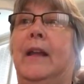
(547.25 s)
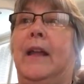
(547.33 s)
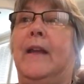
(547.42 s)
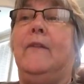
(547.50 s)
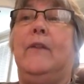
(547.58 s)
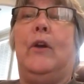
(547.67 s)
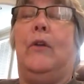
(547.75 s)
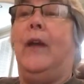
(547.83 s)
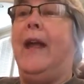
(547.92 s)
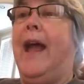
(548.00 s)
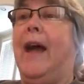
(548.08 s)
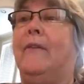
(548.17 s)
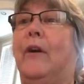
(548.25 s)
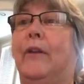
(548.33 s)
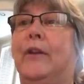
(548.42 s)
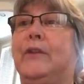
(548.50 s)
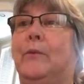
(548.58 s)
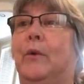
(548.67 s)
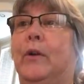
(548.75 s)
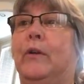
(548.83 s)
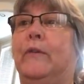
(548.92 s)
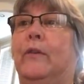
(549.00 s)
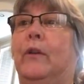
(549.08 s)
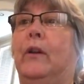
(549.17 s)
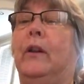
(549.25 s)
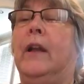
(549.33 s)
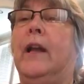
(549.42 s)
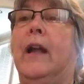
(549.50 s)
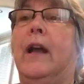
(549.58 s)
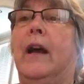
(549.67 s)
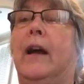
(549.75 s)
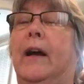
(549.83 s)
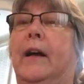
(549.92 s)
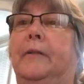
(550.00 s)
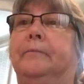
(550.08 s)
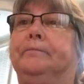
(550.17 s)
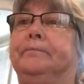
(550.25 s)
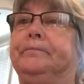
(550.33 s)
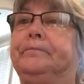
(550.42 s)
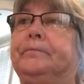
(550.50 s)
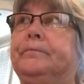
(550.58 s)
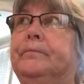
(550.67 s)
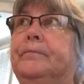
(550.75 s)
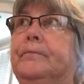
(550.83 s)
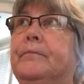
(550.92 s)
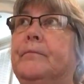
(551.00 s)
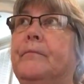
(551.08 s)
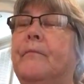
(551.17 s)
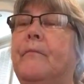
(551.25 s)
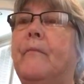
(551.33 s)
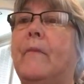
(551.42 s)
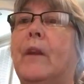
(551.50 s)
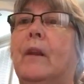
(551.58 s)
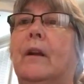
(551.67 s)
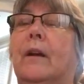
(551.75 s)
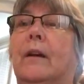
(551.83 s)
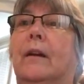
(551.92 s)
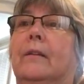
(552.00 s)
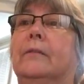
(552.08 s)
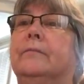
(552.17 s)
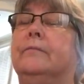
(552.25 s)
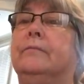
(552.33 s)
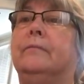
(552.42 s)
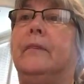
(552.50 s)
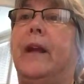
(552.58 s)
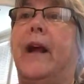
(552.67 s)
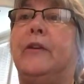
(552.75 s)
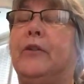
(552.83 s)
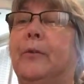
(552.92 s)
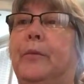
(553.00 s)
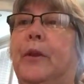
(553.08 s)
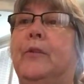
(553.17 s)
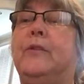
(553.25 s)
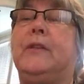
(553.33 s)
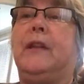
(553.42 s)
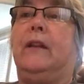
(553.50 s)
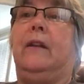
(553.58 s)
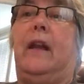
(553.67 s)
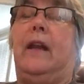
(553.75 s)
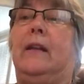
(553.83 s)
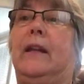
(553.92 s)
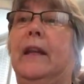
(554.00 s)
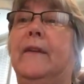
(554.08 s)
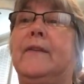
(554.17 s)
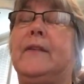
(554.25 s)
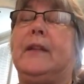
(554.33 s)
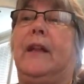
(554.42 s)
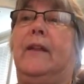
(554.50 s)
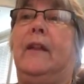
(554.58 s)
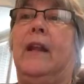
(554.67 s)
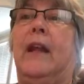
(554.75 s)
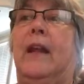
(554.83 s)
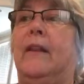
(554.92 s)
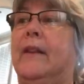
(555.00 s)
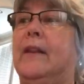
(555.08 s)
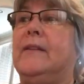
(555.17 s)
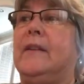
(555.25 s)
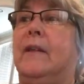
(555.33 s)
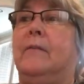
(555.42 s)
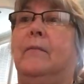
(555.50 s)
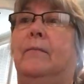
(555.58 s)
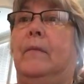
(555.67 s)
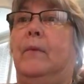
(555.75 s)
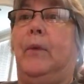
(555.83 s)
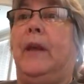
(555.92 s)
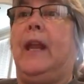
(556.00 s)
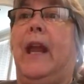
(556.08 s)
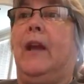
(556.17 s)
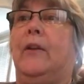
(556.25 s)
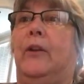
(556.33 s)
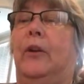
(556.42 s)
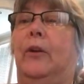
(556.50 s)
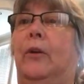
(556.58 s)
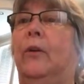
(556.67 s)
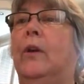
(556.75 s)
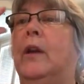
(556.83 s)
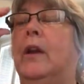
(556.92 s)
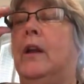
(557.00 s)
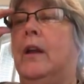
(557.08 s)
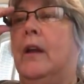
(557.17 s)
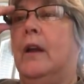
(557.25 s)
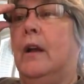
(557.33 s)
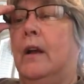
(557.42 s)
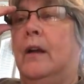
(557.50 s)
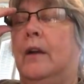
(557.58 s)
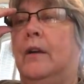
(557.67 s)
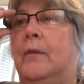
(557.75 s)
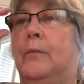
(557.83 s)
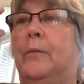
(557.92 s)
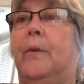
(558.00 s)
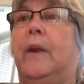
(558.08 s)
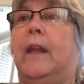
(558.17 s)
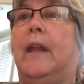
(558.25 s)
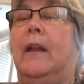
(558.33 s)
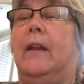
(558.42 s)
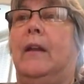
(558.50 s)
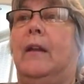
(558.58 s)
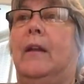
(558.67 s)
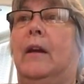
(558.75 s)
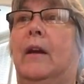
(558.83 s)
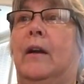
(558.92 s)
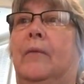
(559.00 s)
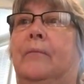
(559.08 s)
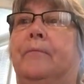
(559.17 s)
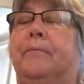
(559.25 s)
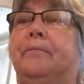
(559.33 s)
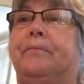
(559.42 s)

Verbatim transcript: Even though they have all these wonderful um, uh, attributes and, and gifts and things that we can't do, he, um,